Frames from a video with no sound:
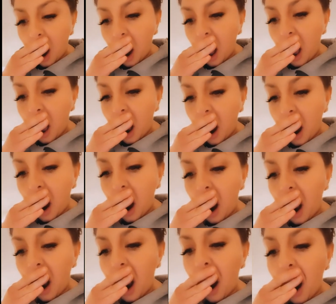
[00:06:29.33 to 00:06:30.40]

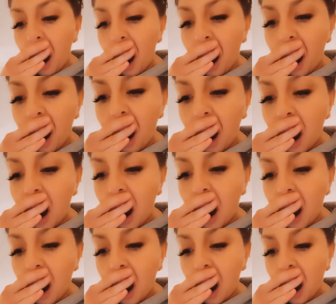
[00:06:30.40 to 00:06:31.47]

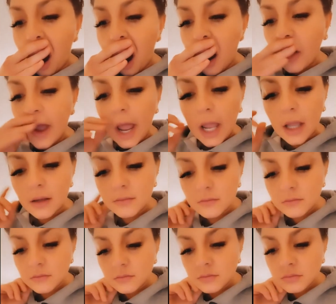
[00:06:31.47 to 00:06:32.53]

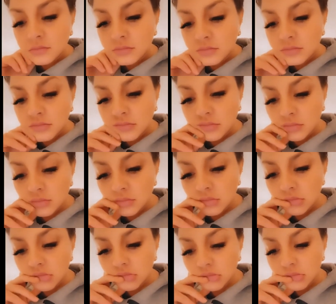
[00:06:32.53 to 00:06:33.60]

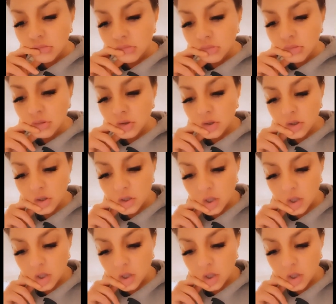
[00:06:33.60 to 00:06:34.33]
Nobody speaks.